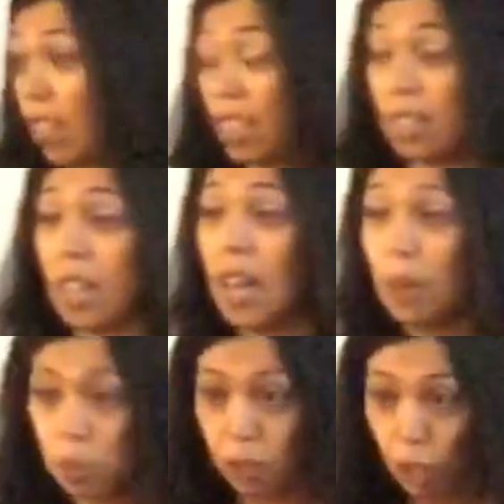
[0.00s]
has an
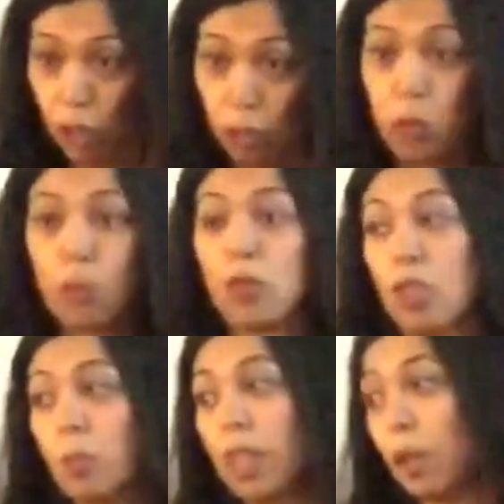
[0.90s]
absolutely huge role
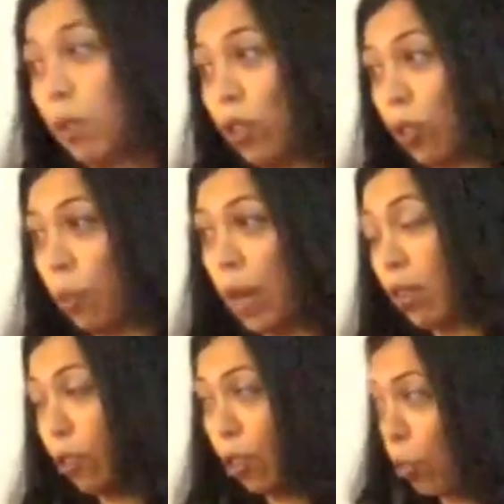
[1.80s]
to play, whether you're a
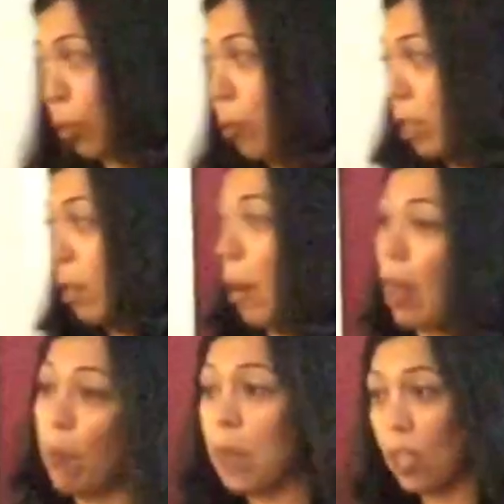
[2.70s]
man or you're a woman,
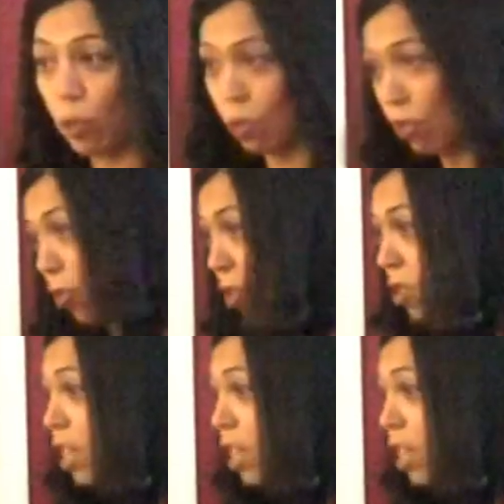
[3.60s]
that makes no difference.